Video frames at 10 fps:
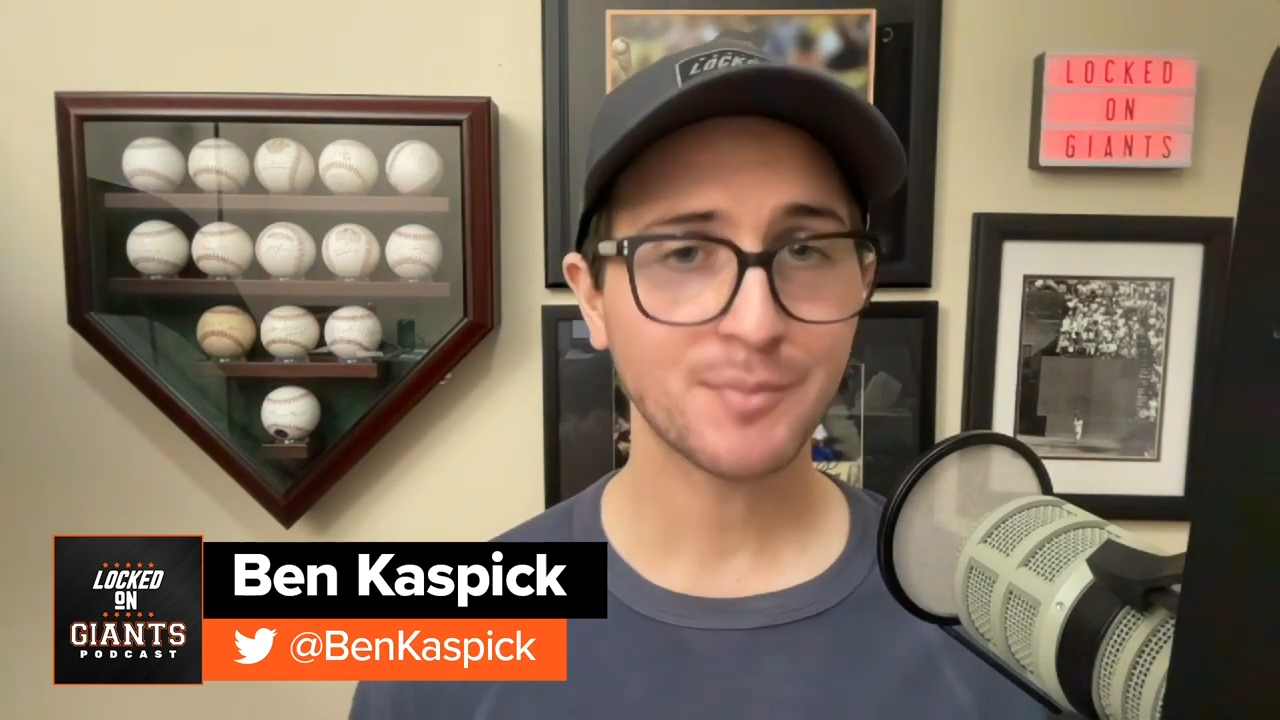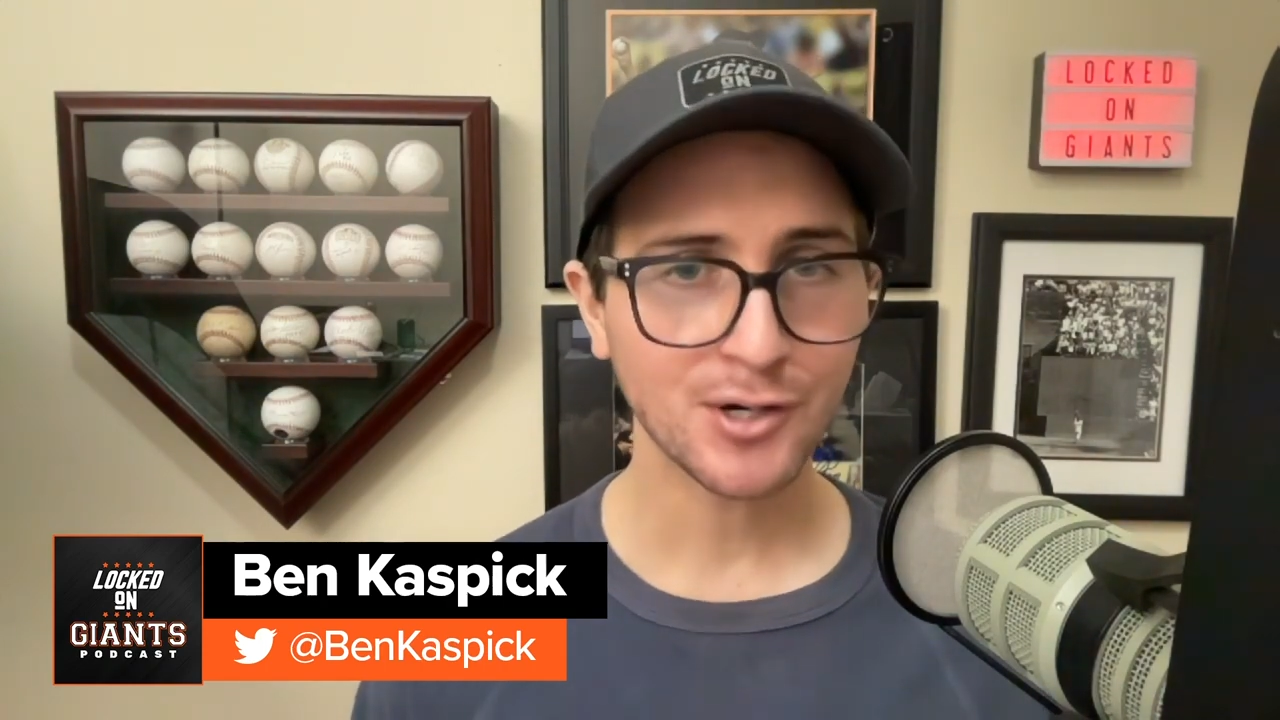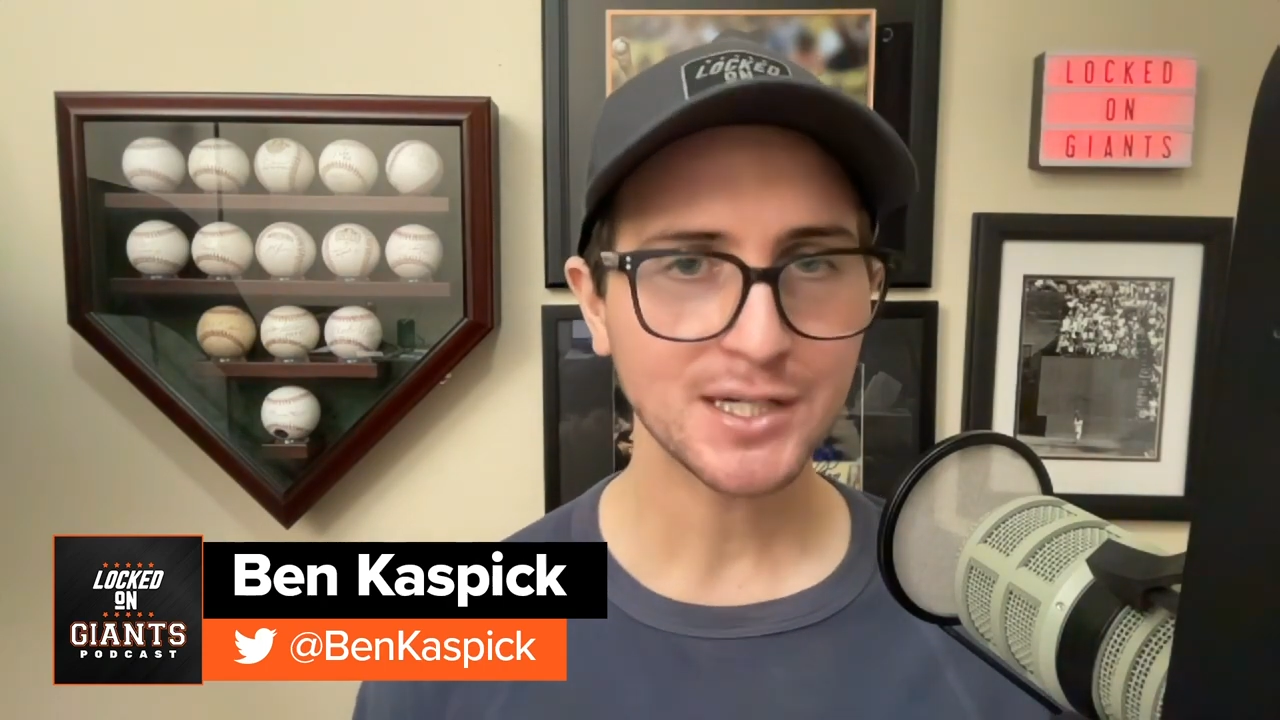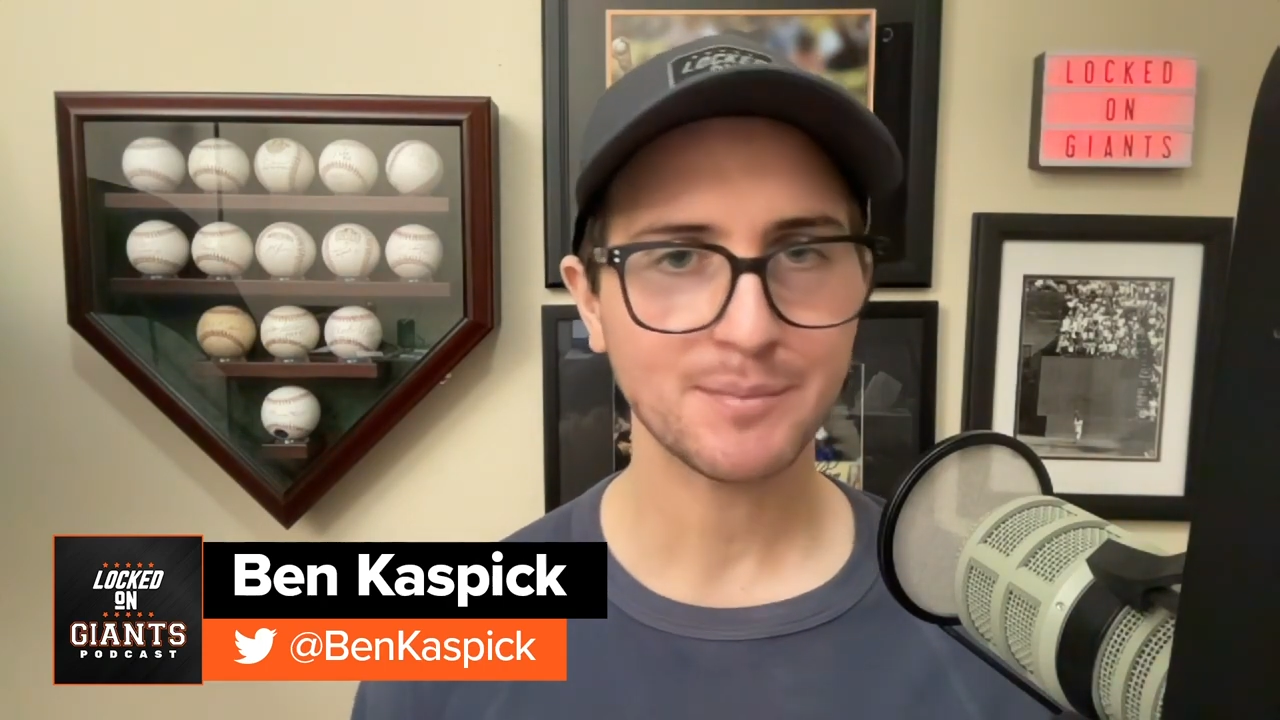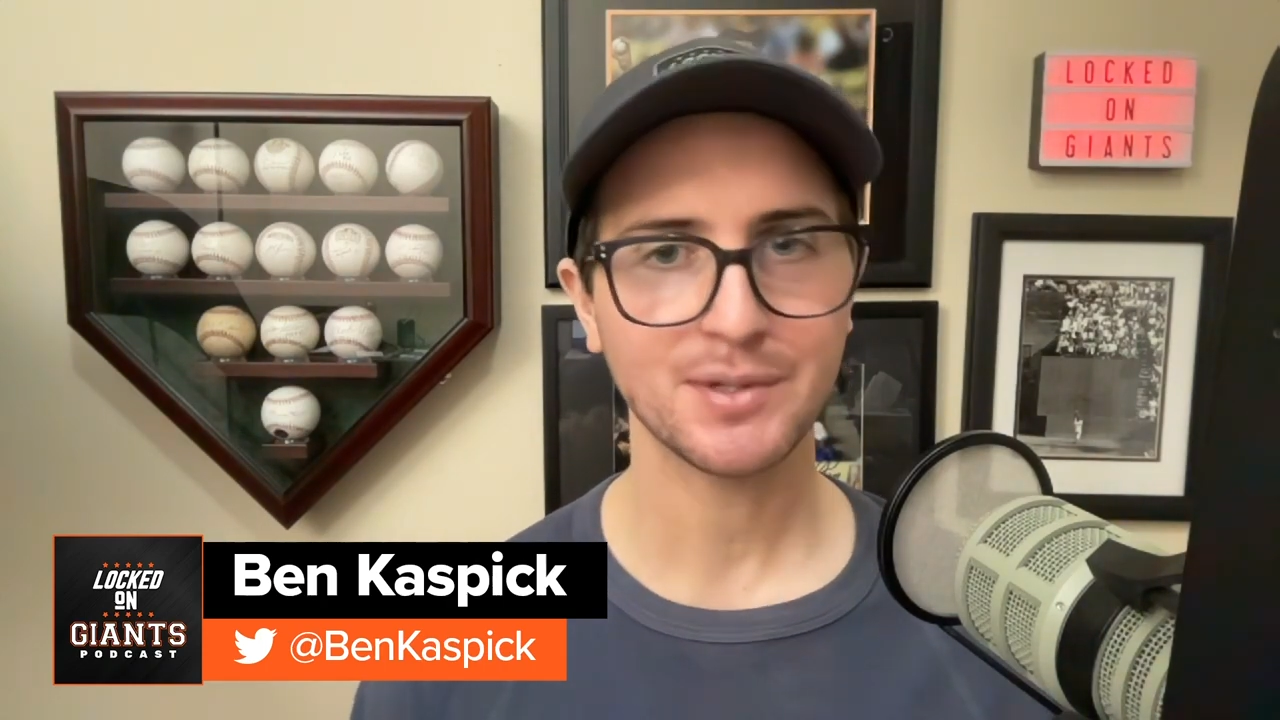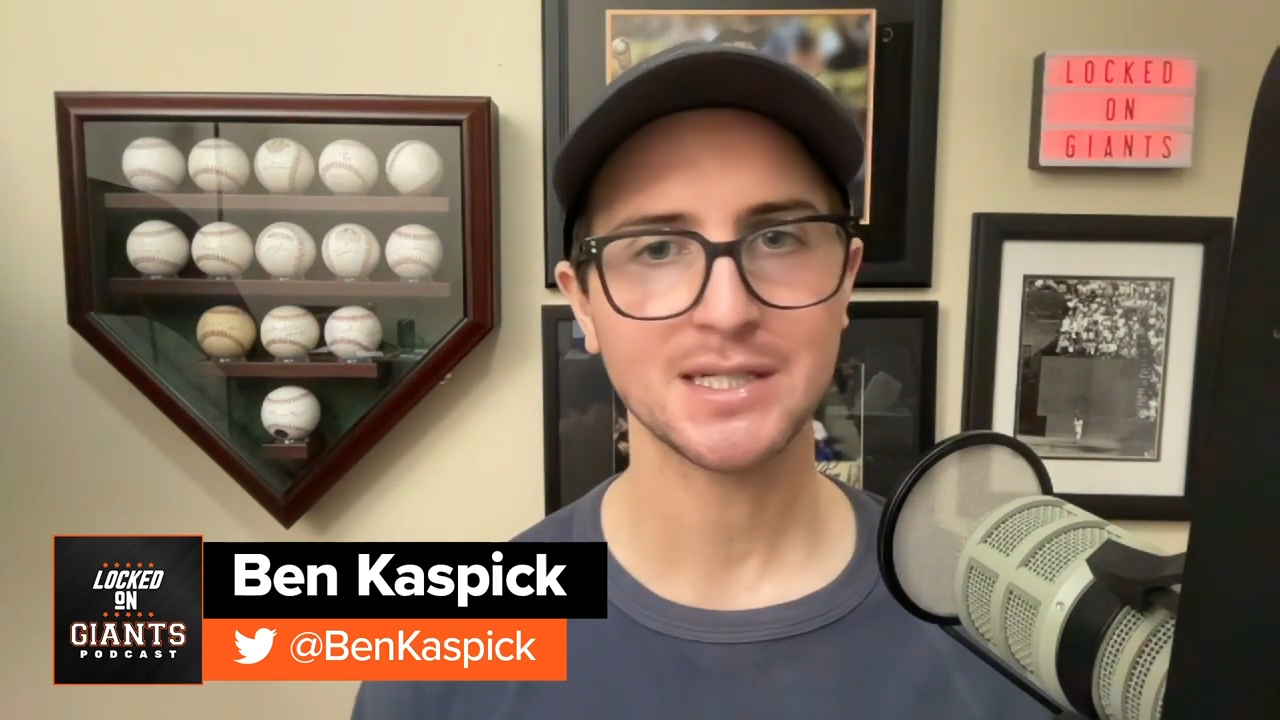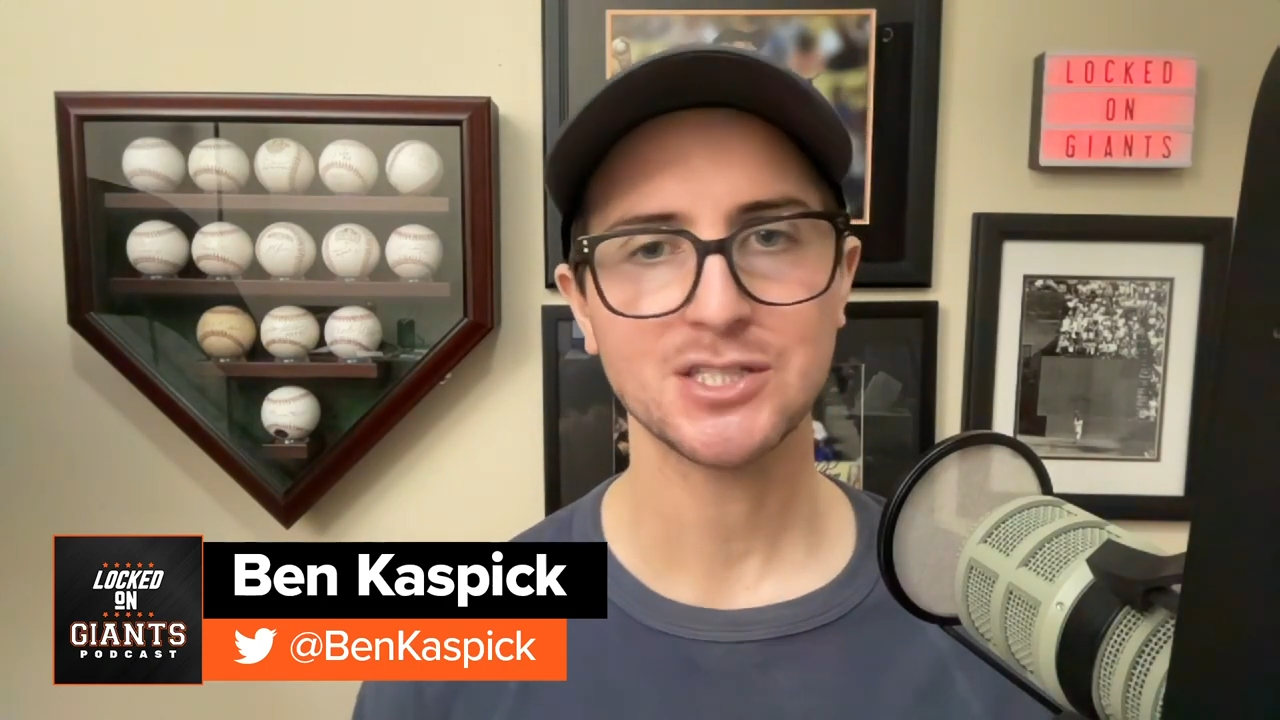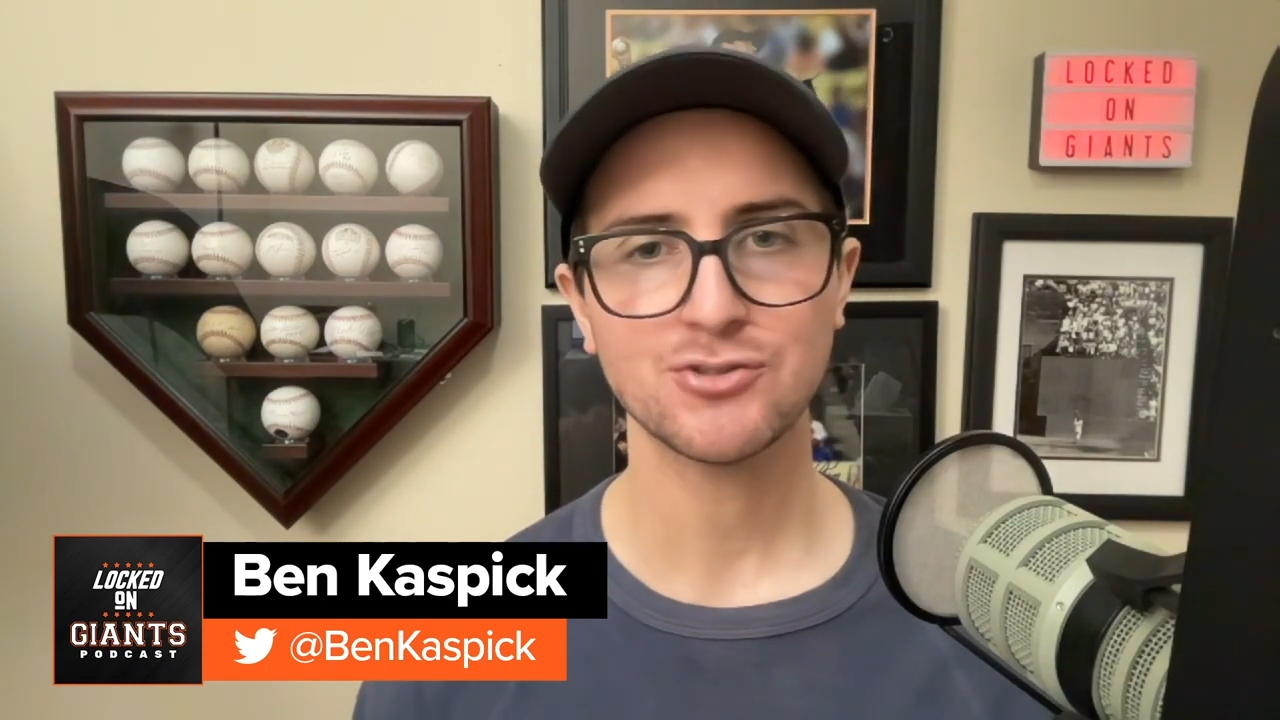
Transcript: Marketplace